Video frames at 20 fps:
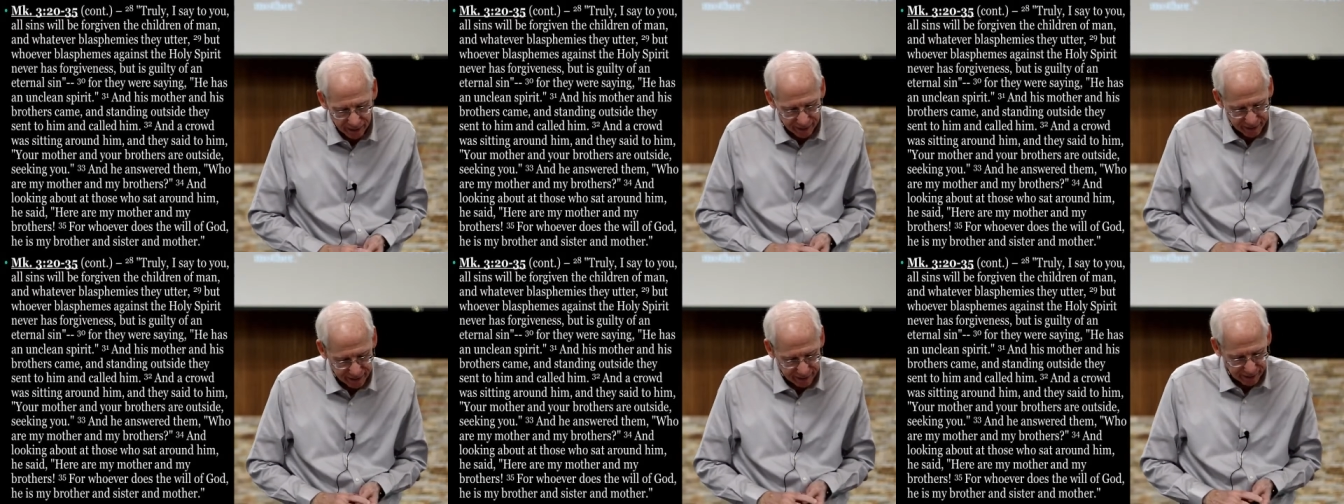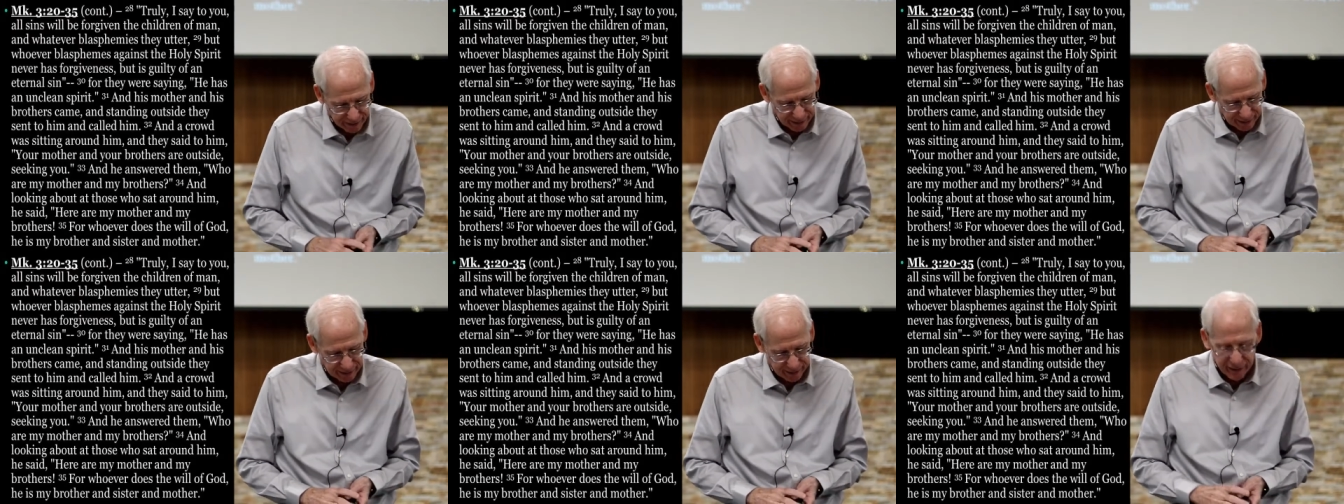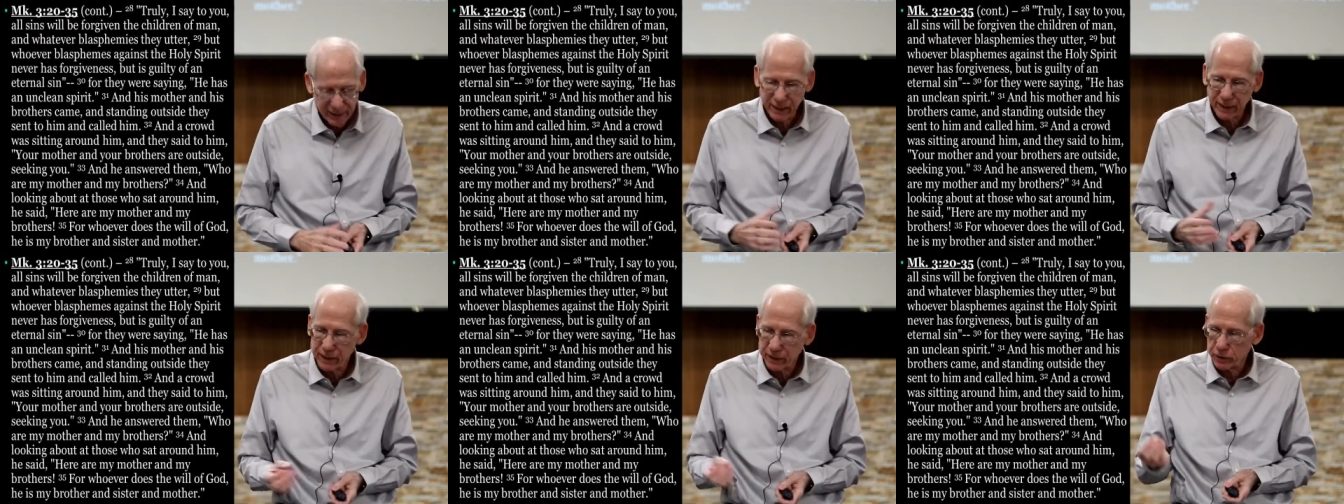and they did
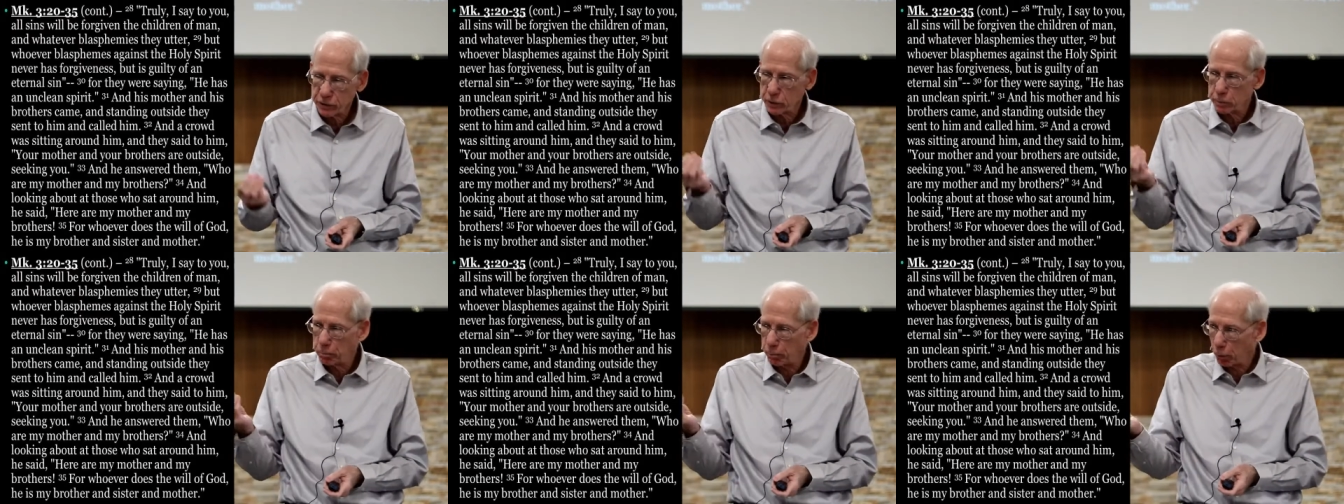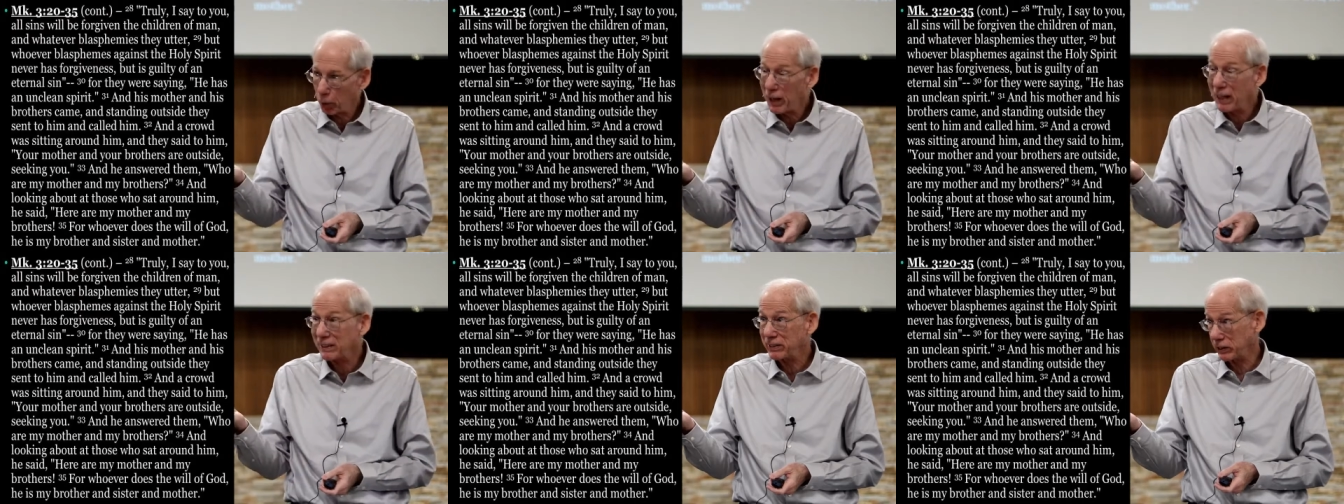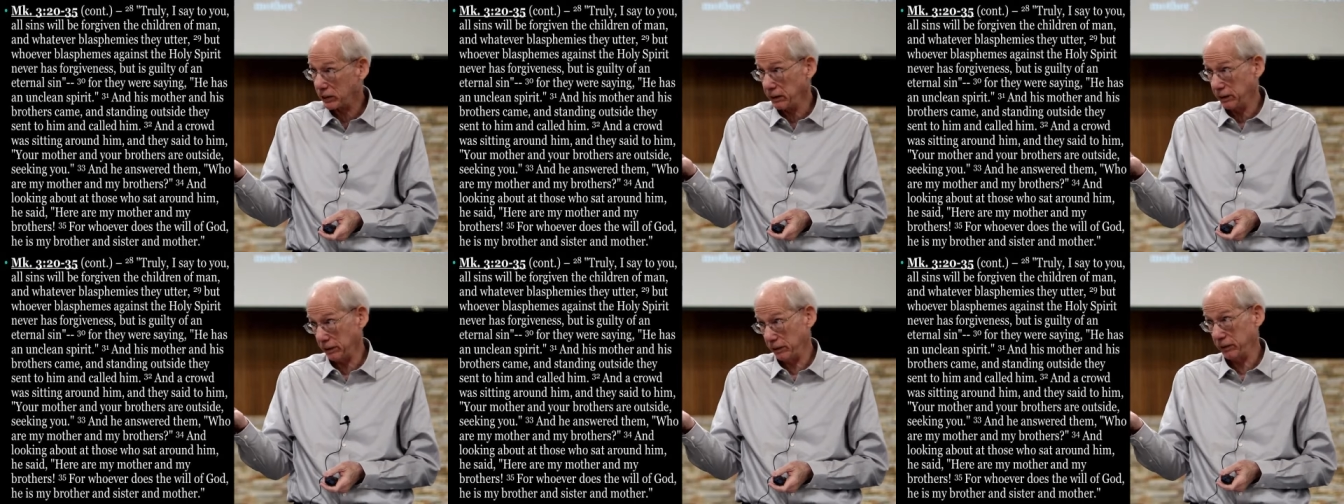it in his
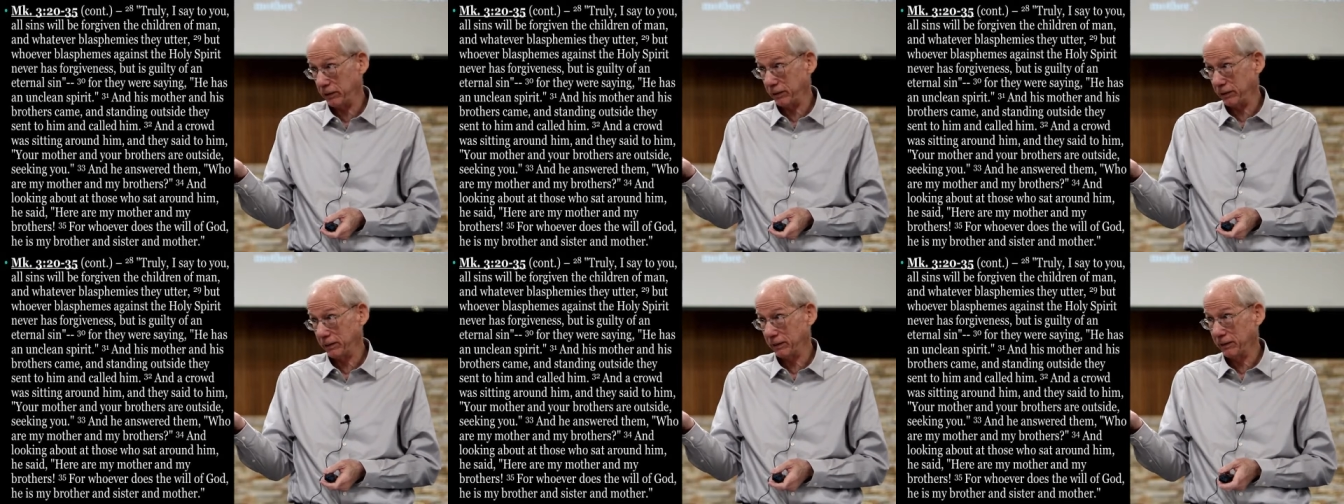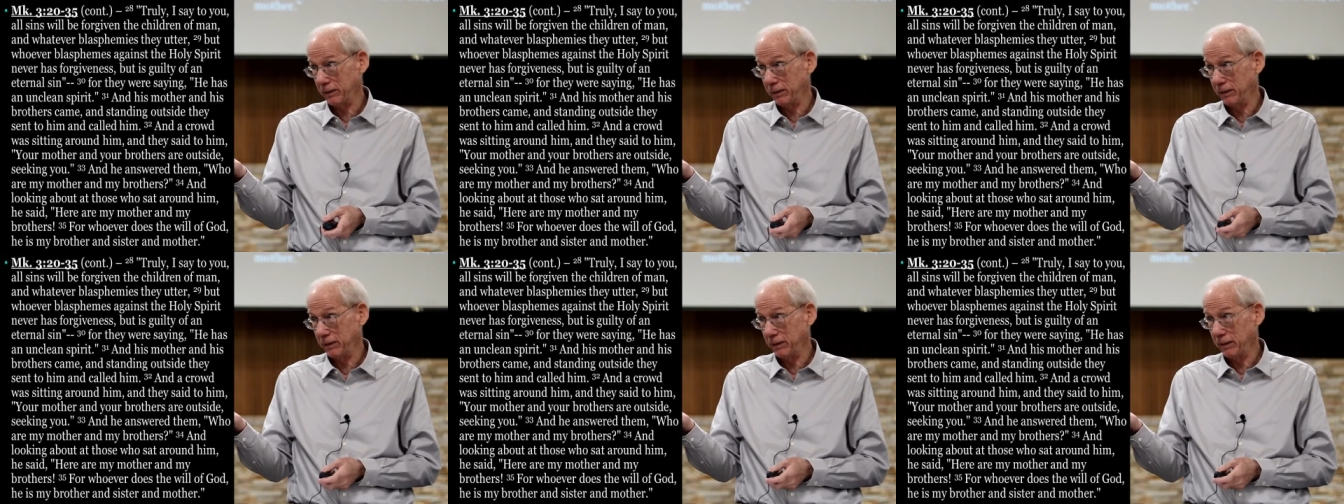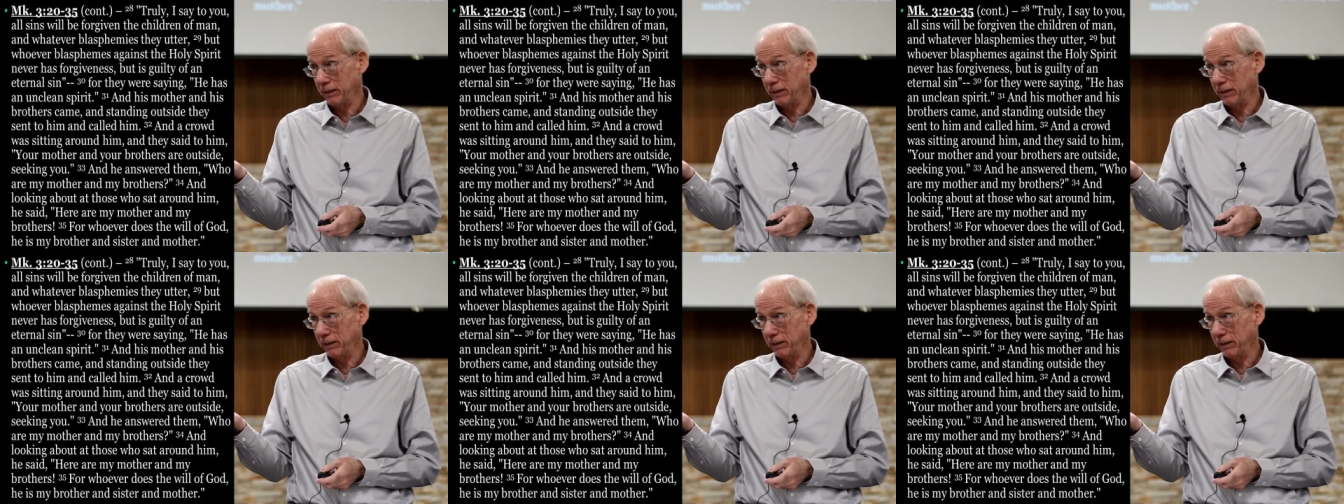presence.